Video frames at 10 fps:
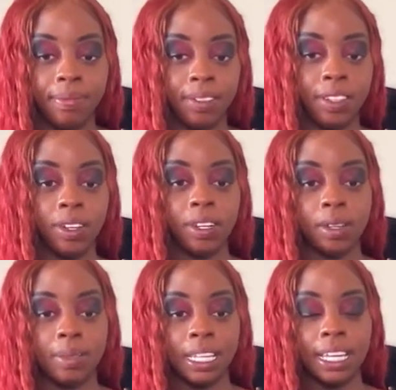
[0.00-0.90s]
You know what
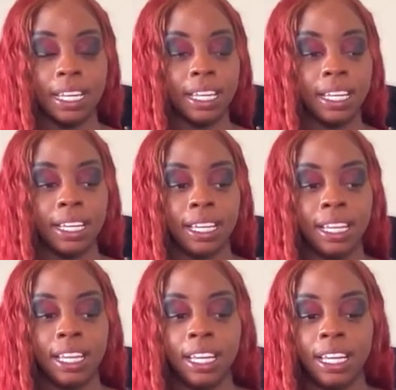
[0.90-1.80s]
I'm saying?
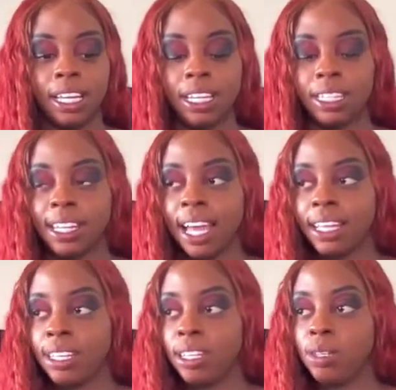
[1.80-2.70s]
And it's
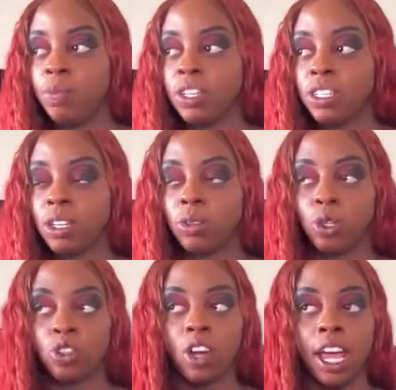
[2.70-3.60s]
like these bitches on the
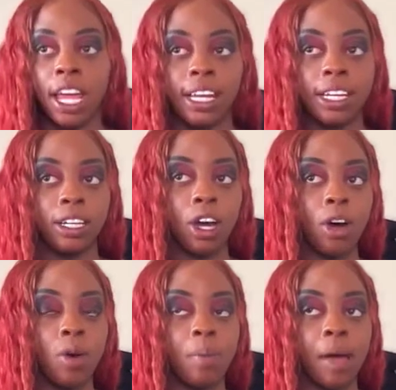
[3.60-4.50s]
track
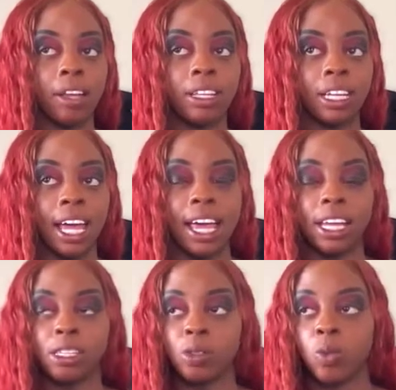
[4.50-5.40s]
know about the
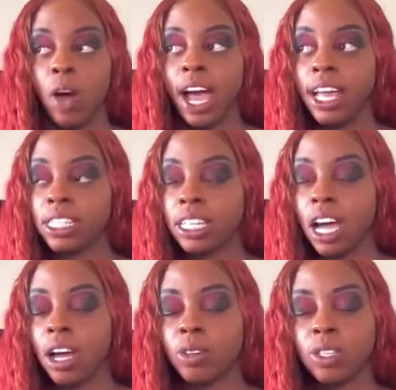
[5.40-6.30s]
lines. Why is
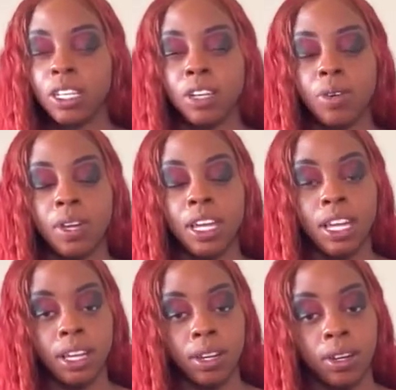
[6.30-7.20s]
y'all still
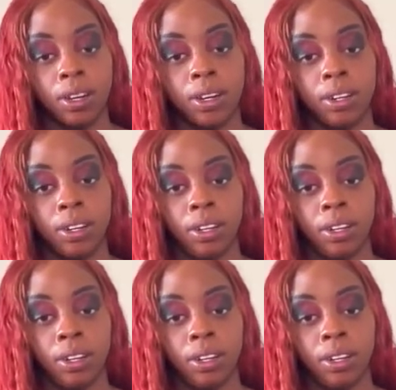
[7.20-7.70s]
here?